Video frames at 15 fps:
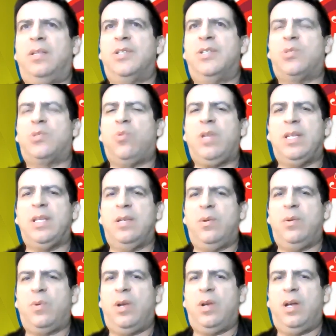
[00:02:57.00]
this really
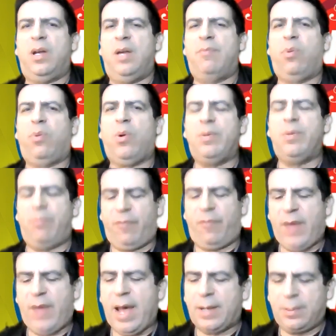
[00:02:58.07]
uh, important
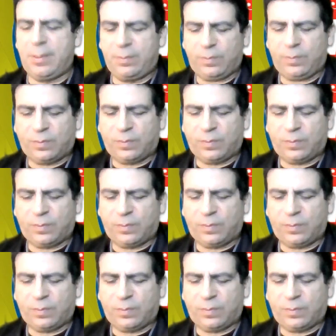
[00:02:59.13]
fact.